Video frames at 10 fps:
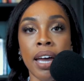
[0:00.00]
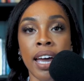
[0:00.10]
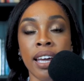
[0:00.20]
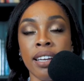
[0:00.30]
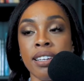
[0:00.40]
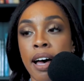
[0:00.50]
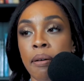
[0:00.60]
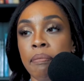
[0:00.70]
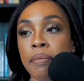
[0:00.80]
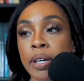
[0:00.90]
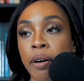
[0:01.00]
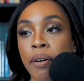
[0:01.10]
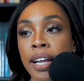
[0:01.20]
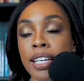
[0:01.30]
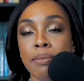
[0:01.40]
And,
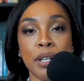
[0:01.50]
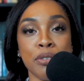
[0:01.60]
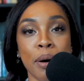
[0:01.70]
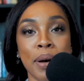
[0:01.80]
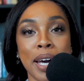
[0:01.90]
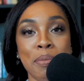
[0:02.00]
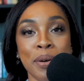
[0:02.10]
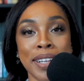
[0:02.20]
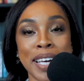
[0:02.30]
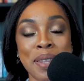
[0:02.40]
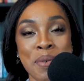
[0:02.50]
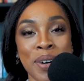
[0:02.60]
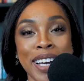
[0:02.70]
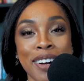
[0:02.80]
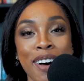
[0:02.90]
I need to make sure I wake up early in the
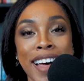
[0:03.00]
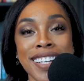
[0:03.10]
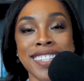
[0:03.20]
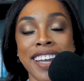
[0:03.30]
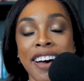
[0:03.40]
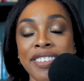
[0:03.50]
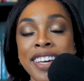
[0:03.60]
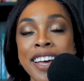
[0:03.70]
morning and all that stuff.